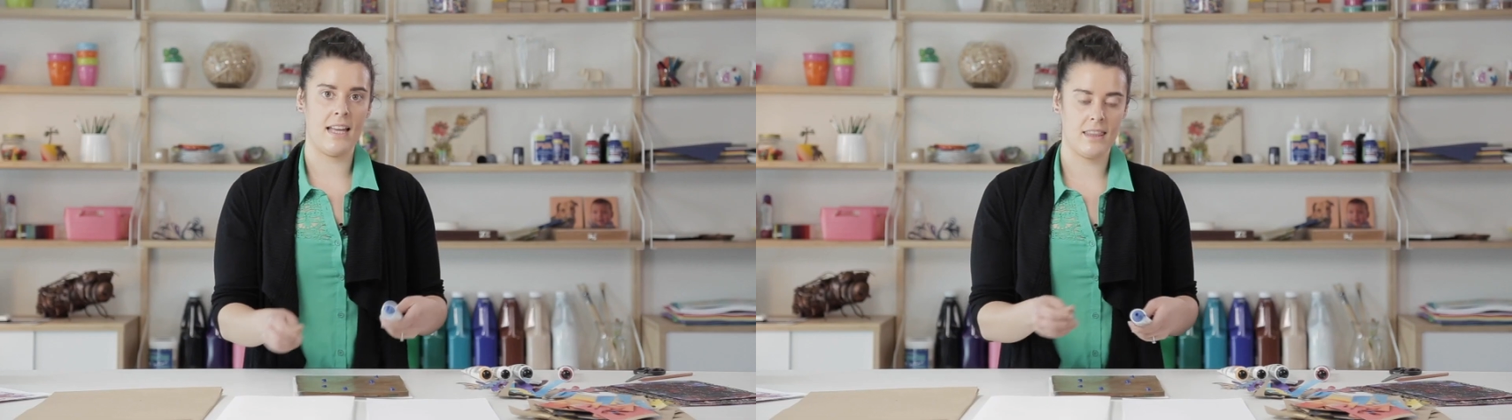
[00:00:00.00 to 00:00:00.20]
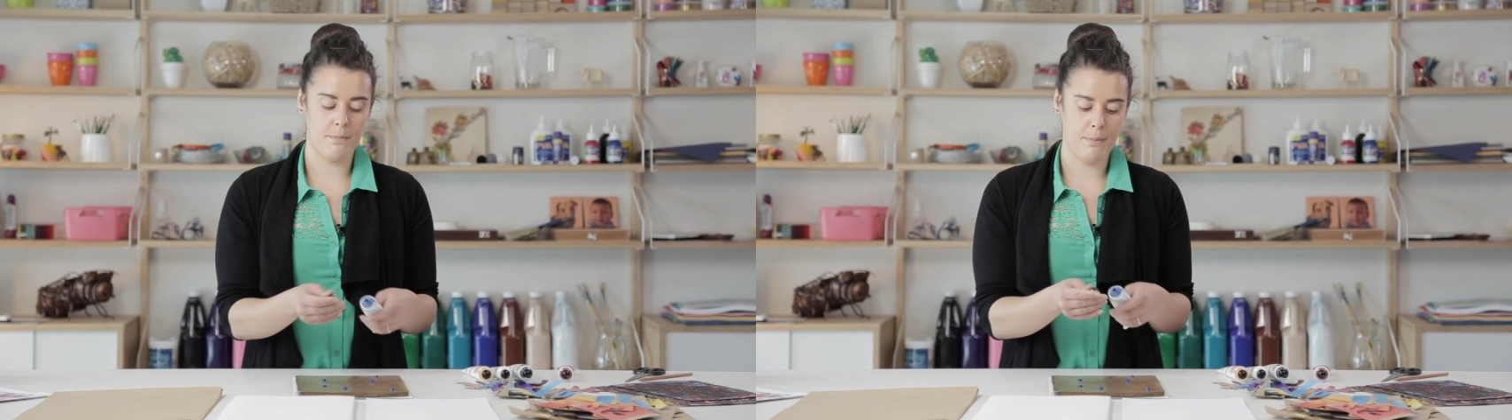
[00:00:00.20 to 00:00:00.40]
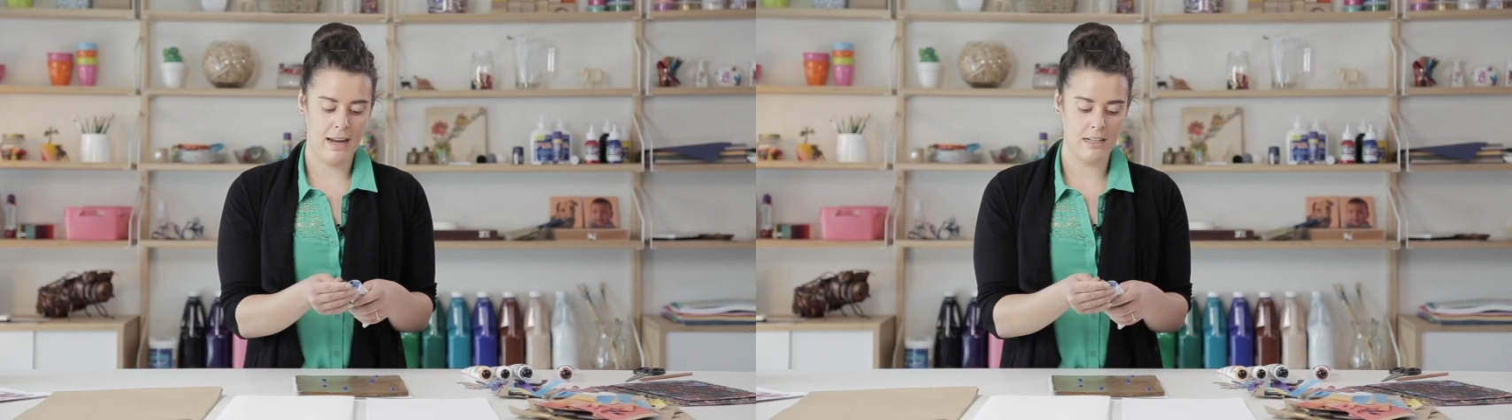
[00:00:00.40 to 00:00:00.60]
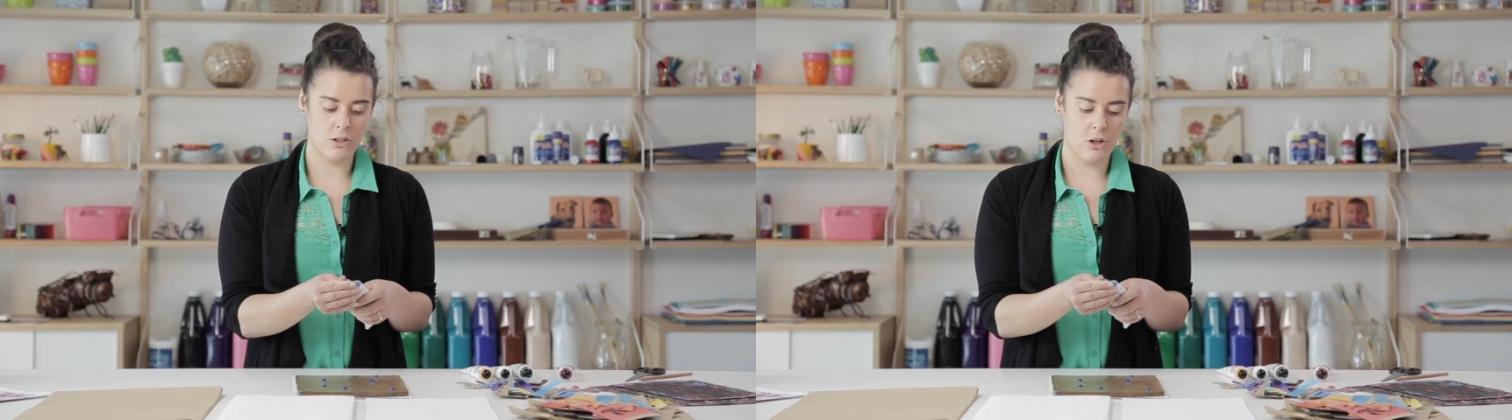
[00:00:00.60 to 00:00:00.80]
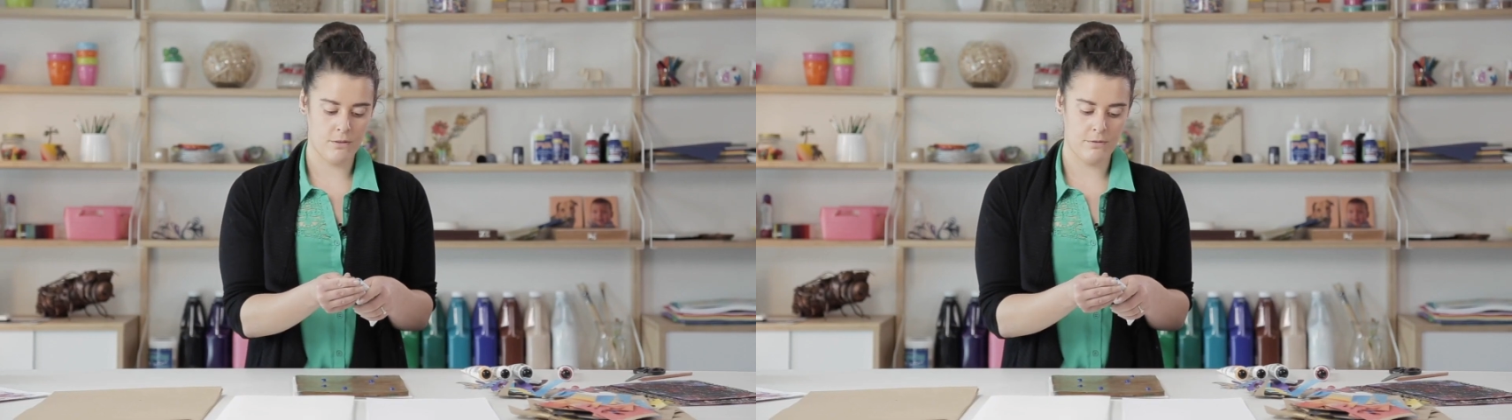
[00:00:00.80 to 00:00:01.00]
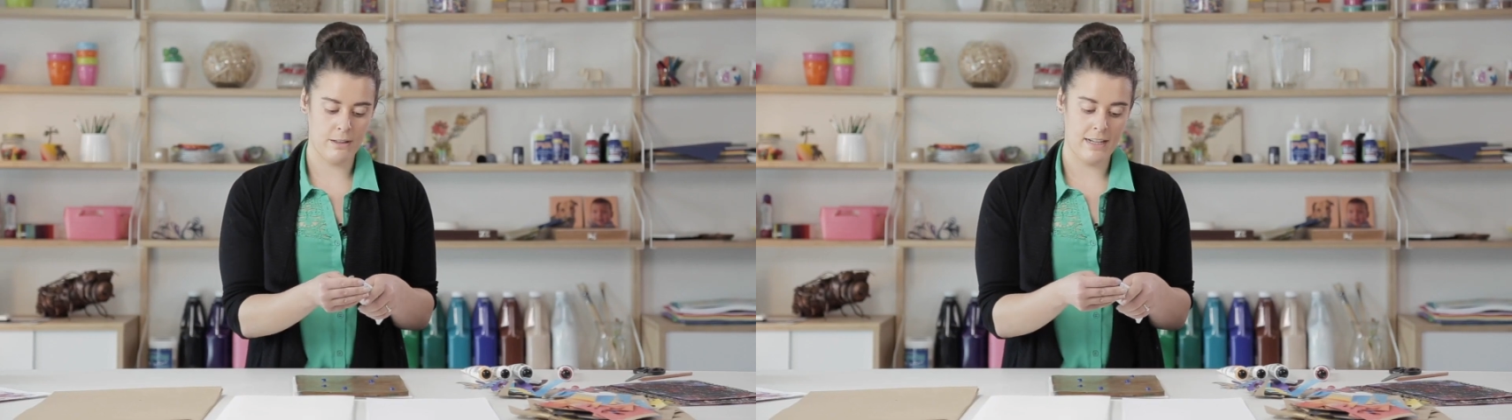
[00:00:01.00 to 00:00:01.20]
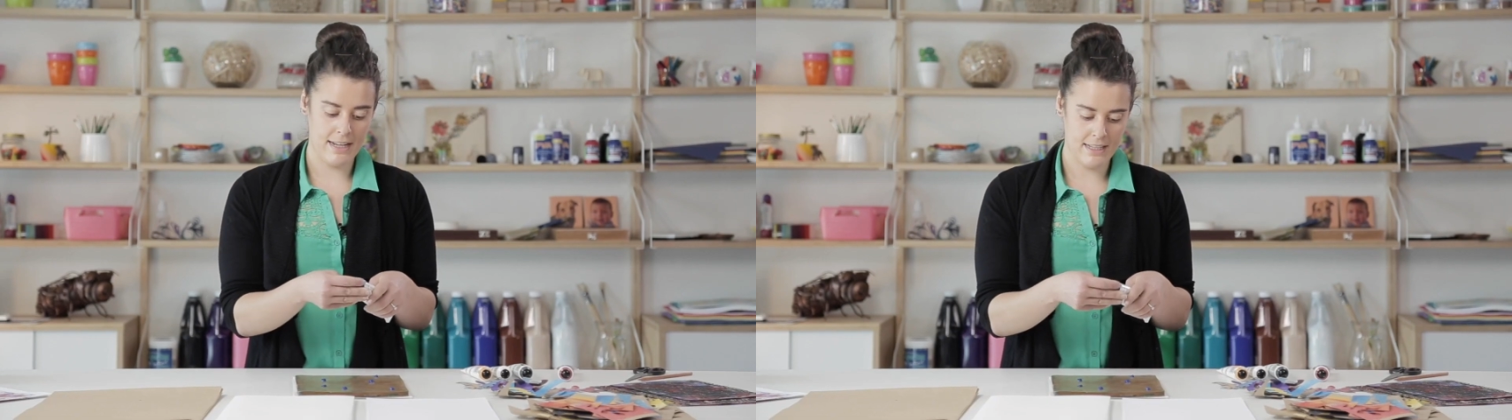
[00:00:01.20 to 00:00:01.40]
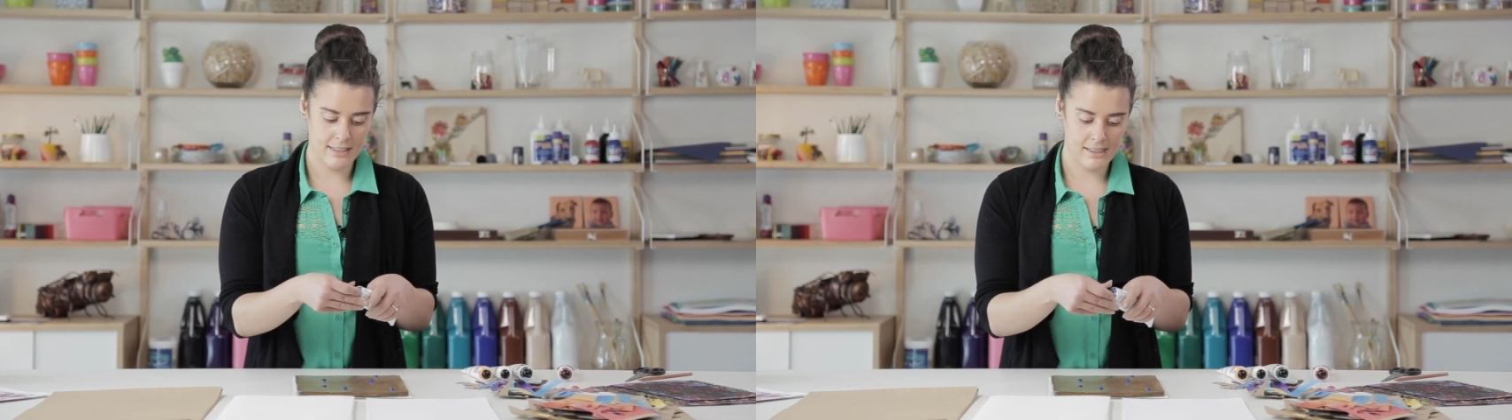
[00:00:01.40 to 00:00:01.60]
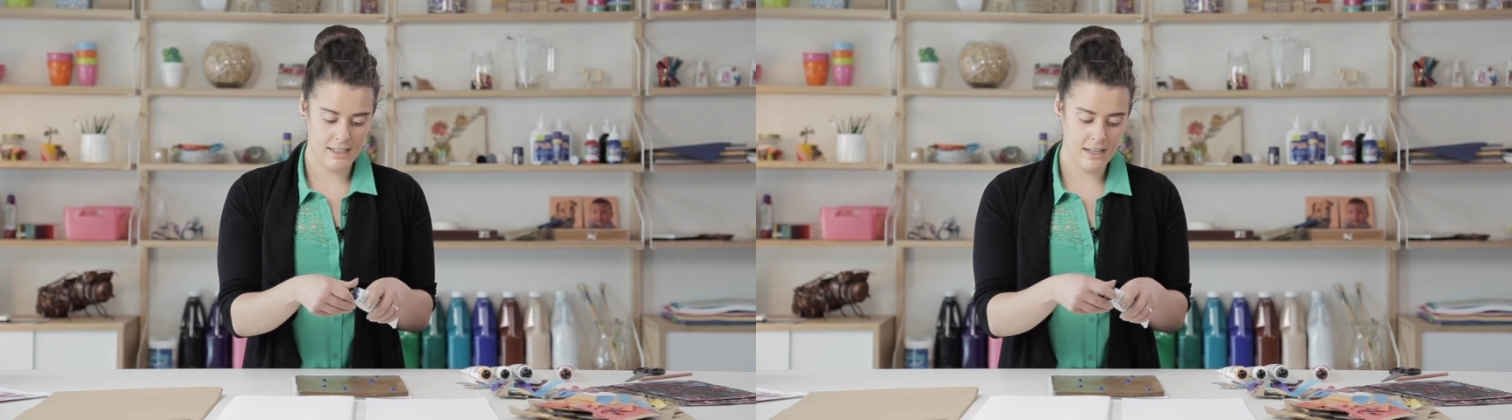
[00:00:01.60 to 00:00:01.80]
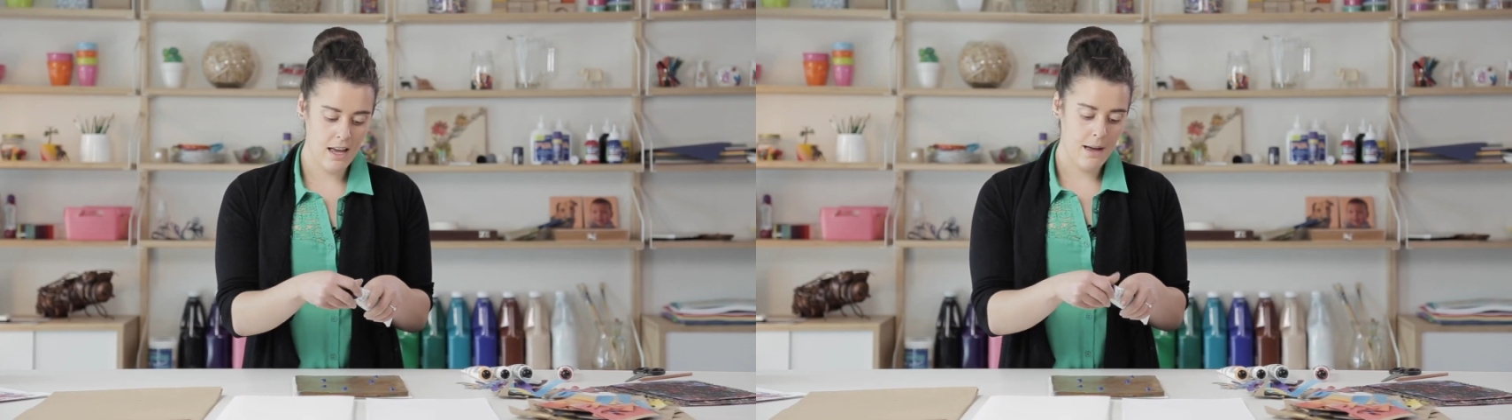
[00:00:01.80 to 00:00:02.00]
add the paint on very
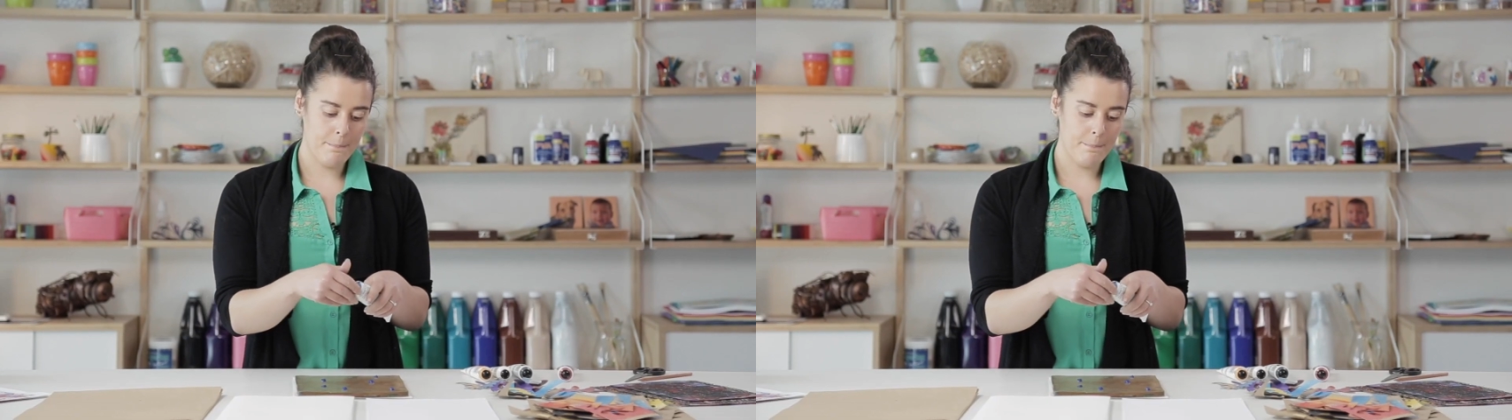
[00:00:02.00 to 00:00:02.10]
easily,